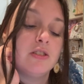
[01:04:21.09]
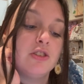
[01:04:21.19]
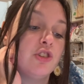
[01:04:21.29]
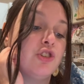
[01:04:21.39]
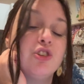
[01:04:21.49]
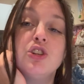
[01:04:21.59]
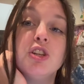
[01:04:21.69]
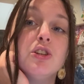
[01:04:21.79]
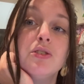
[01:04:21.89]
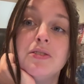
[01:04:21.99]

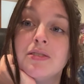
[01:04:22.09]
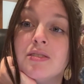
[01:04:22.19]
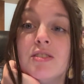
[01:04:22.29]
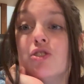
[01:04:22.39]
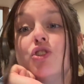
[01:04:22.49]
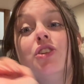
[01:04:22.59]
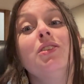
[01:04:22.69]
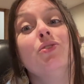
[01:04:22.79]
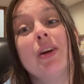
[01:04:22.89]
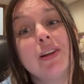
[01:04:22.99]
She's
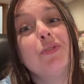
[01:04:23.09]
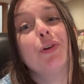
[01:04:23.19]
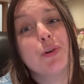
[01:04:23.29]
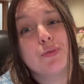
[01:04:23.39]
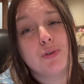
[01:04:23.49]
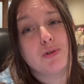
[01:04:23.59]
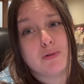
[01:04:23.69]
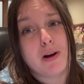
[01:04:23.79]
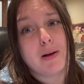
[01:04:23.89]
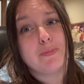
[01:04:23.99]
ready for her photo
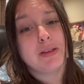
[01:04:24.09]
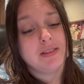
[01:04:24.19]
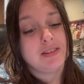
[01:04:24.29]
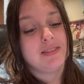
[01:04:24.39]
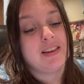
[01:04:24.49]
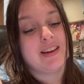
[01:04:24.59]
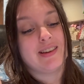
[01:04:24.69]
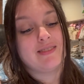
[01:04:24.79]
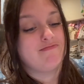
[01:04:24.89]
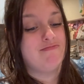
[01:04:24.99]
op. This is
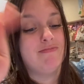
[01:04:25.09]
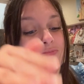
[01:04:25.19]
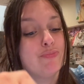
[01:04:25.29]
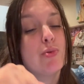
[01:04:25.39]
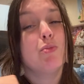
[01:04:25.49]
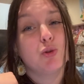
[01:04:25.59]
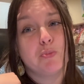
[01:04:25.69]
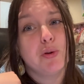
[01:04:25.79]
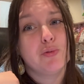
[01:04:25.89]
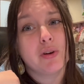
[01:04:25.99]
like the most
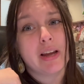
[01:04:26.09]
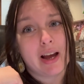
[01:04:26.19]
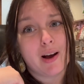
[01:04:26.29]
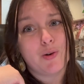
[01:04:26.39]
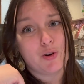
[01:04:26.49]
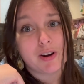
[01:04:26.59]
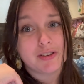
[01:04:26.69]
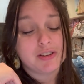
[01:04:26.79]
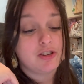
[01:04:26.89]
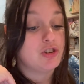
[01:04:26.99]
beautiful cow cross
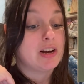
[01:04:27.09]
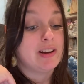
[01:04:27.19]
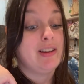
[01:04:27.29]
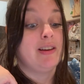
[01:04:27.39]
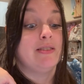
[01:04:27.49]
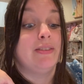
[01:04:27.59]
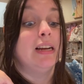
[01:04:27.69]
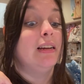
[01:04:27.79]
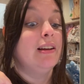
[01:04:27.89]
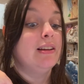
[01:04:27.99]
stitch I have
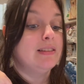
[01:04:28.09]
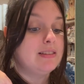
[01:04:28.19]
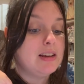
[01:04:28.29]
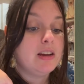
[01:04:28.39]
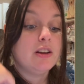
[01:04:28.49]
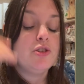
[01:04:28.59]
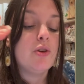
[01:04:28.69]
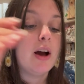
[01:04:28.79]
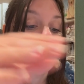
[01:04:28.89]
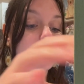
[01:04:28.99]
seen. You
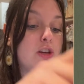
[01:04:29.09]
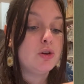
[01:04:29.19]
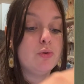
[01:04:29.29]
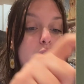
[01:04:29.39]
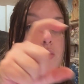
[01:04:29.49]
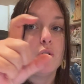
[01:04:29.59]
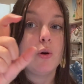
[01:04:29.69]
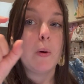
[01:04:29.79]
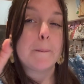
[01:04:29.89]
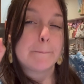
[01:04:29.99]
have the cute
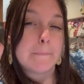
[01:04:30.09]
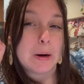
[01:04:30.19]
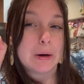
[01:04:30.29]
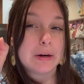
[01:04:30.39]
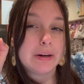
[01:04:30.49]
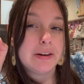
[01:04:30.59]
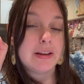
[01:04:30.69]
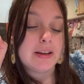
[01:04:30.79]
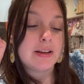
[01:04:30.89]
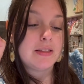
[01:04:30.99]
little barn
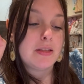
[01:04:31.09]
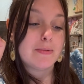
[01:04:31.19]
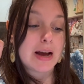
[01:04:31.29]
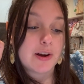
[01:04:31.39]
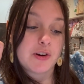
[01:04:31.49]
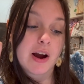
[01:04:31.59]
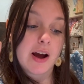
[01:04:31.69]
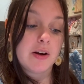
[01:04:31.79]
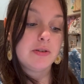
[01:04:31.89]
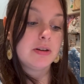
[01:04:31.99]
in the
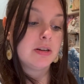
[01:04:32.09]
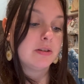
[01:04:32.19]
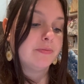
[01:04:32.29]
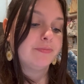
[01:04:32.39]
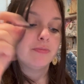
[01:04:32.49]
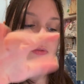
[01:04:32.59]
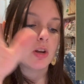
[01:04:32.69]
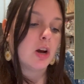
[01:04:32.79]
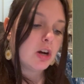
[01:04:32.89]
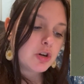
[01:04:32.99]
background.
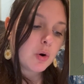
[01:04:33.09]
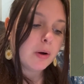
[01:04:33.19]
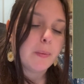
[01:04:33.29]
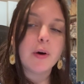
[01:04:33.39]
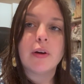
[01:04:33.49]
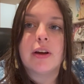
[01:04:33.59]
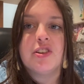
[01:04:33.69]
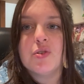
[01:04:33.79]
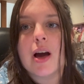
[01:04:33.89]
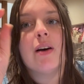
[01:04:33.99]
Adorable.
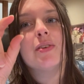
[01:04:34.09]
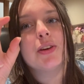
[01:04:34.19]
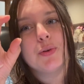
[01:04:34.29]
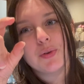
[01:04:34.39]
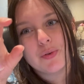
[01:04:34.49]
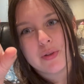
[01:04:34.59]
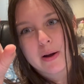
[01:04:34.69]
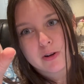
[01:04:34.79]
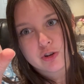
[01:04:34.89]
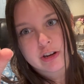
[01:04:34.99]
And you have a cute little
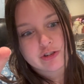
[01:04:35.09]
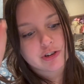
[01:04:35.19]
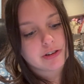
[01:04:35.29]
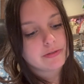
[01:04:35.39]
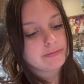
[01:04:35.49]
flower treasure.